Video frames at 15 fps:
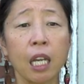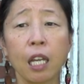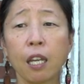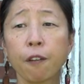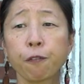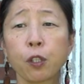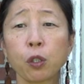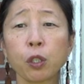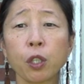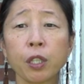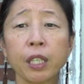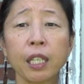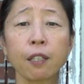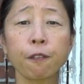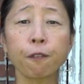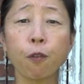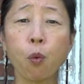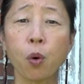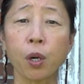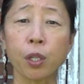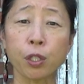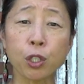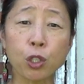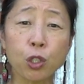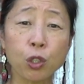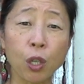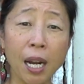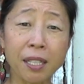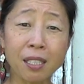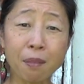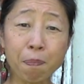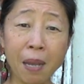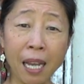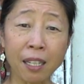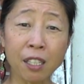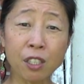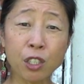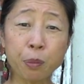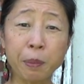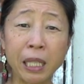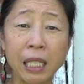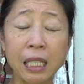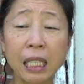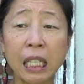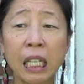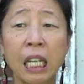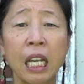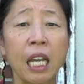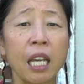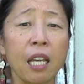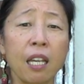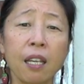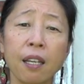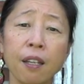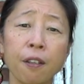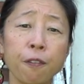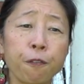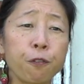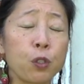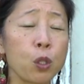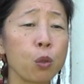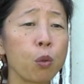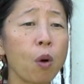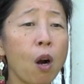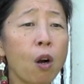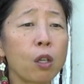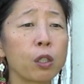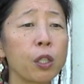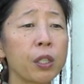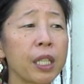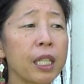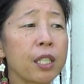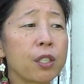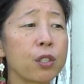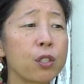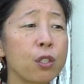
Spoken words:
if you're looking for stress management, if you are looking